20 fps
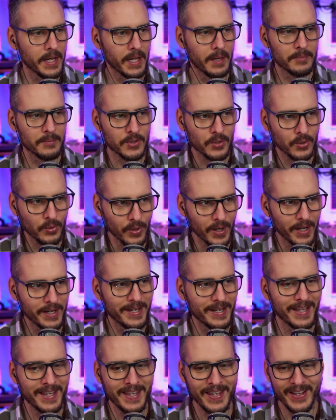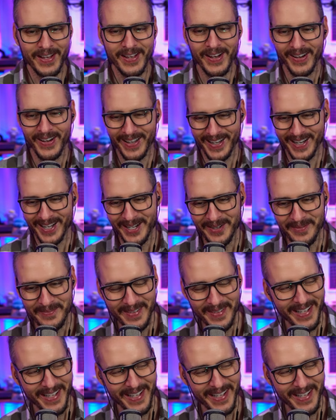I'm trying to get caught up.